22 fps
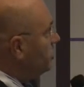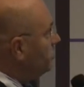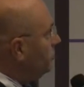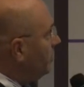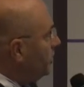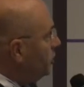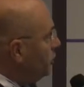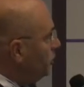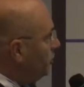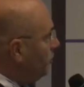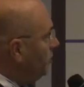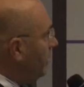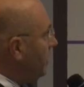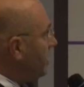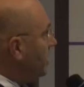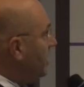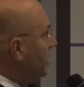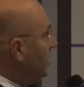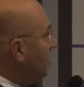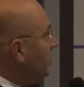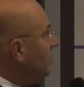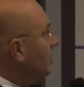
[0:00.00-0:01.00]
spatial
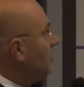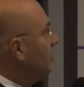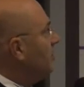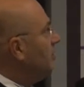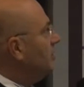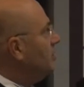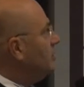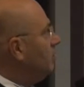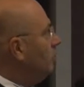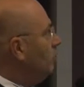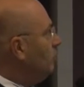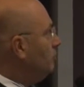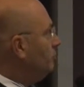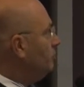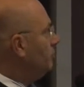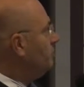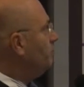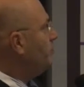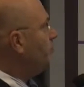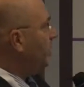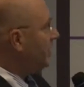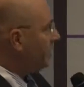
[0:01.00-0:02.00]
planning,
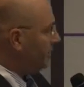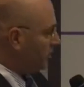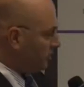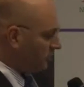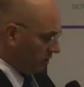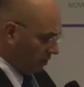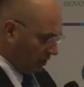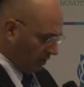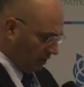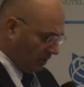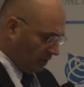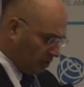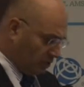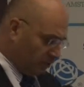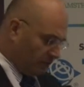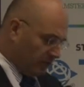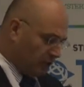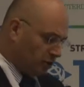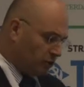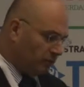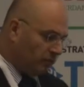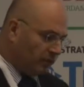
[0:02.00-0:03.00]
often planners and
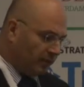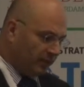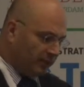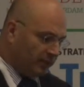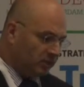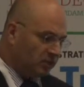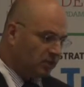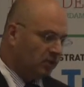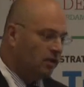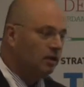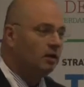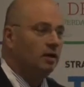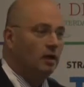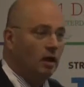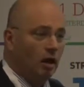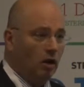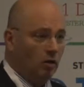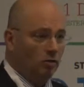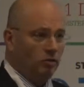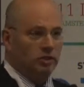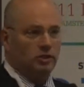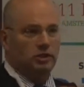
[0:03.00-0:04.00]
spatial planners
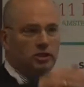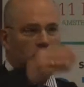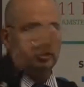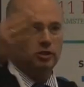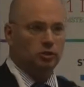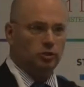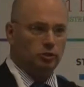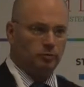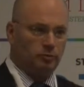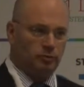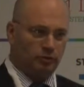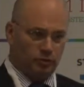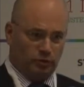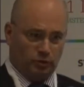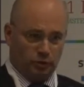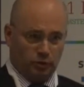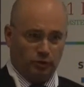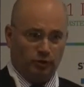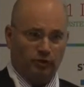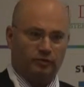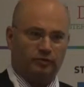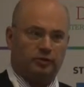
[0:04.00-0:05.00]
only see the
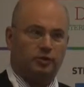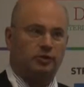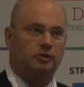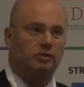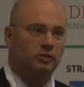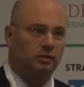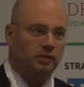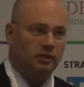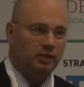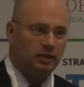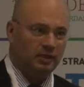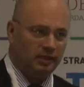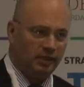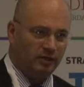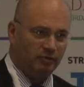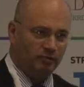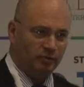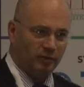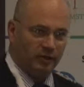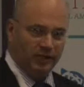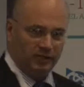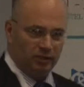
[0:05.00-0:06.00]
subsurface. They
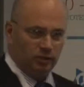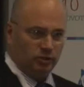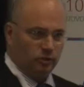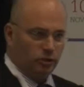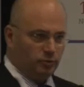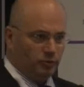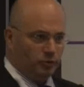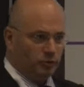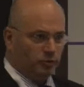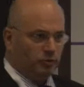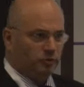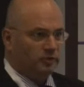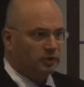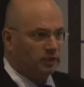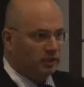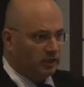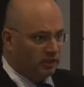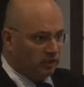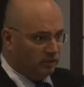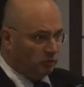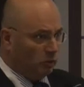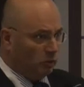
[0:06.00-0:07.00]
forget the subsurface. In